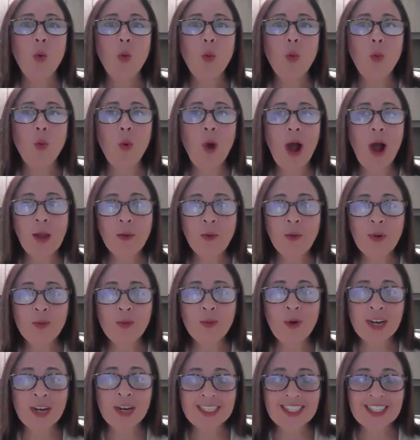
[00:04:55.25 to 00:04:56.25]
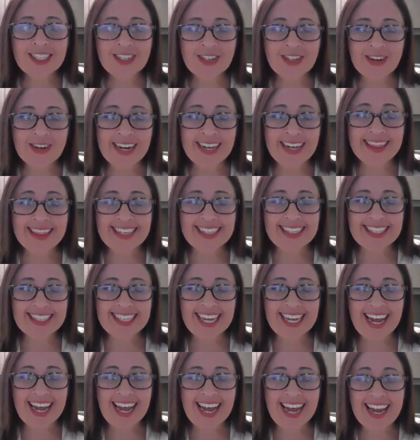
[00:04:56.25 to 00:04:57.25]
why we wanted to create this
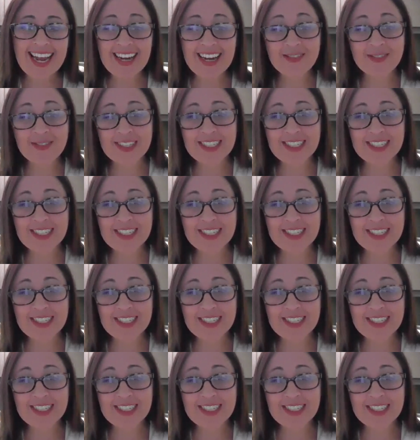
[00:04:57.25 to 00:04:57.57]
guide,